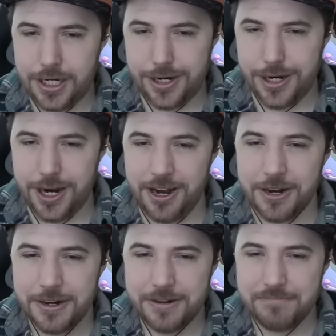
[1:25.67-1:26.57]
Ugh,
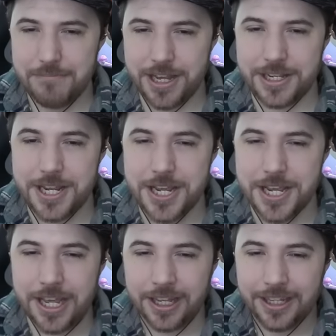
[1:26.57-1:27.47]
my
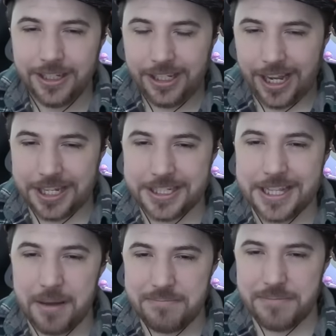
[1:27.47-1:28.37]
knee. I
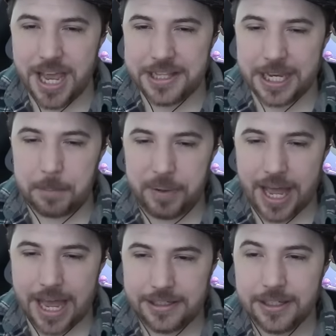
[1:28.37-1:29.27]
need a medic
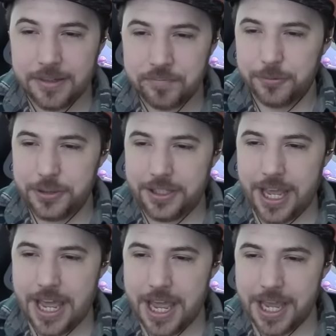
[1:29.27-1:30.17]
bag. What the
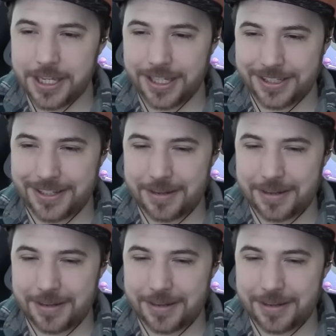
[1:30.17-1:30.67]
heck?